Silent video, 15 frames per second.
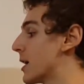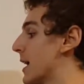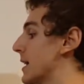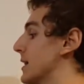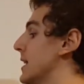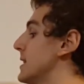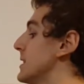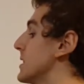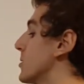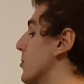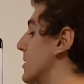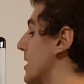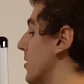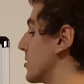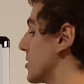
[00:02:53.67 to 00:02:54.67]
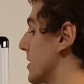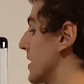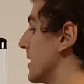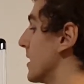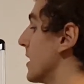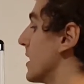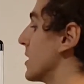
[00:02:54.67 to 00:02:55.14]
And Lenz's law tells you the
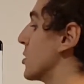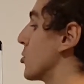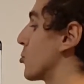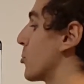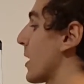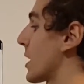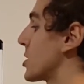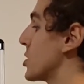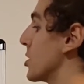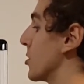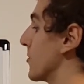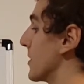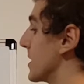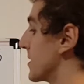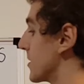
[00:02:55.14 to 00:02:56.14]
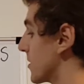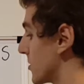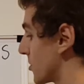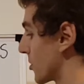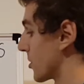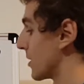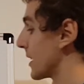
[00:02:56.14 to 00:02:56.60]
direction of this
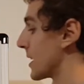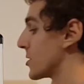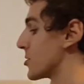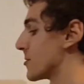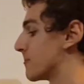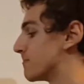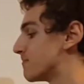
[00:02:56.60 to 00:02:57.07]
circulation.